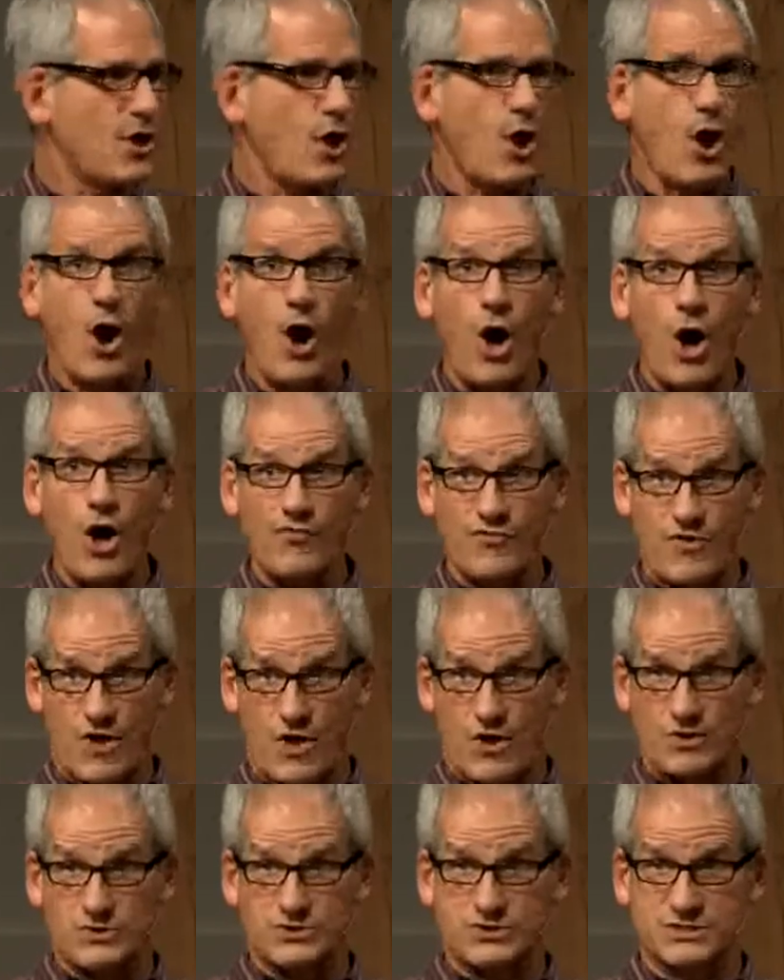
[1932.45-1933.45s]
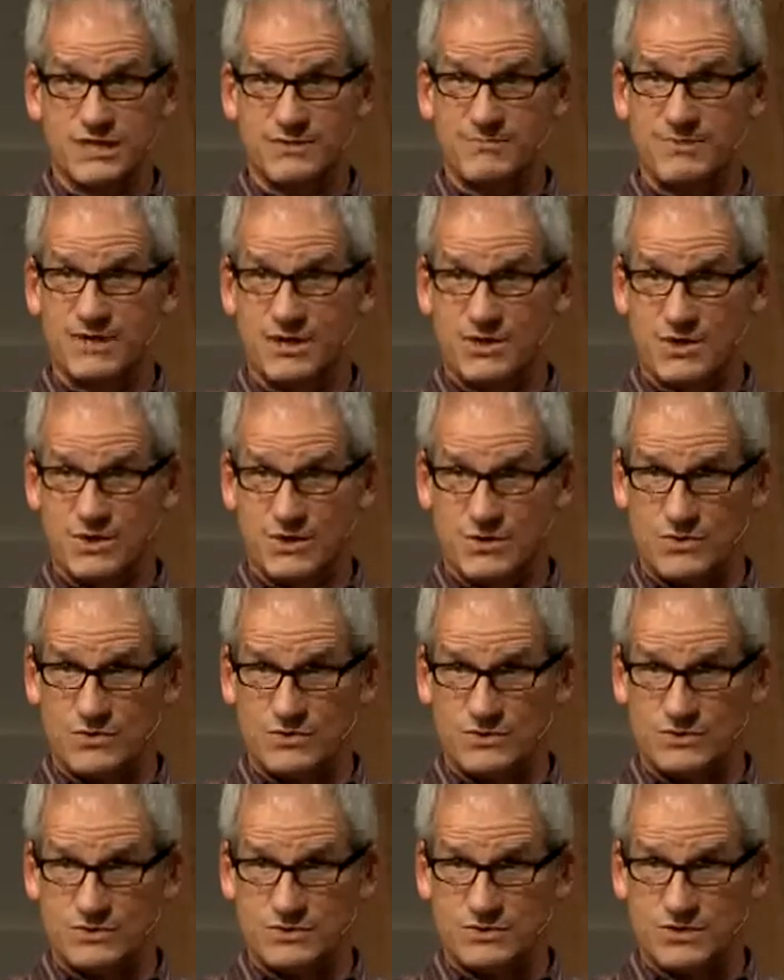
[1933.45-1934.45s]
All those can be
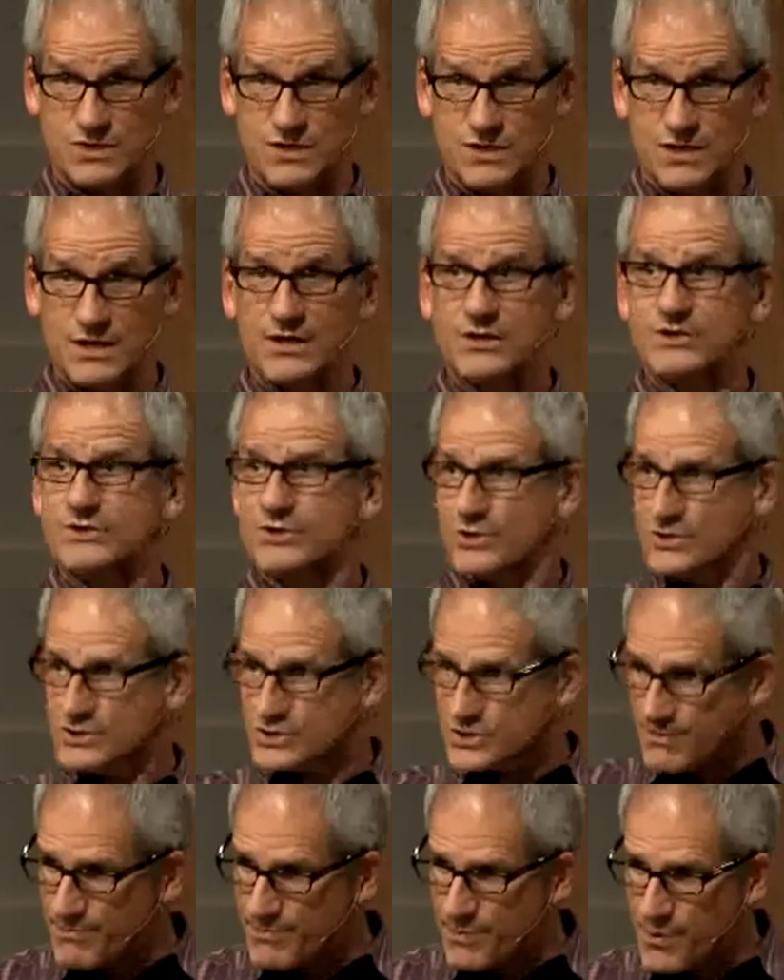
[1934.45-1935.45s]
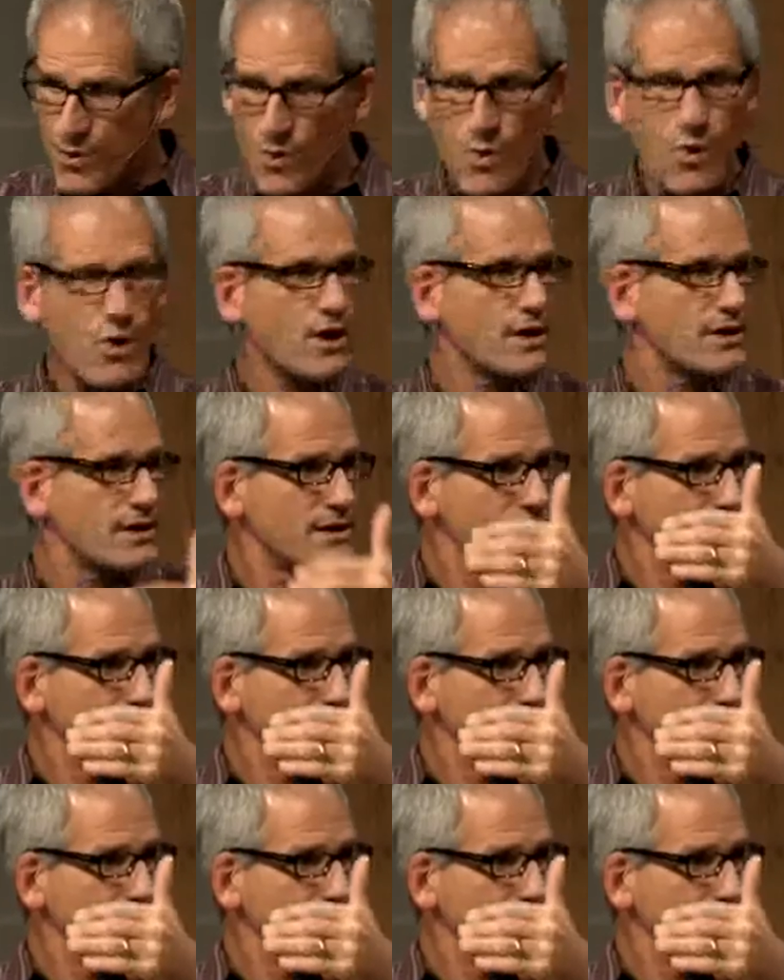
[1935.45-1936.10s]
used to support